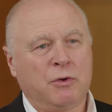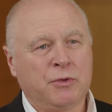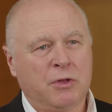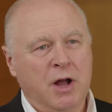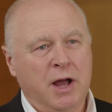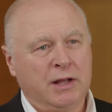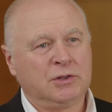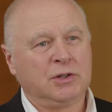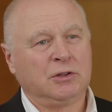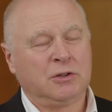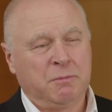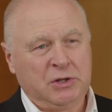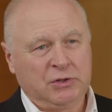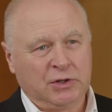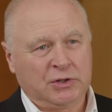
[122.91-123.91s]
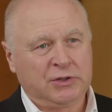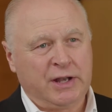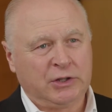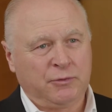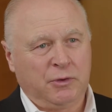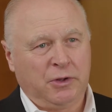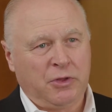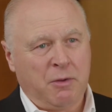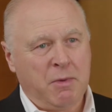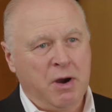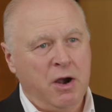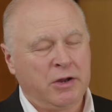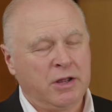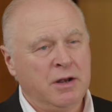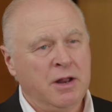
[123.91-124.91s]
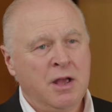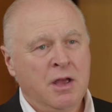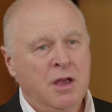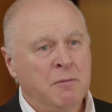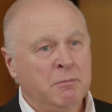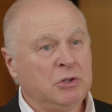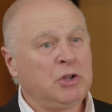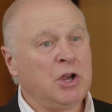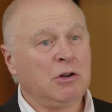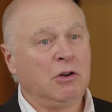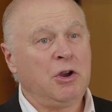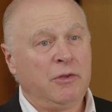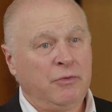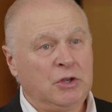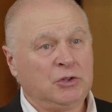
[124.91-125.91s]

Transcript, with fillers: with clients and to be successful in the market, particularly in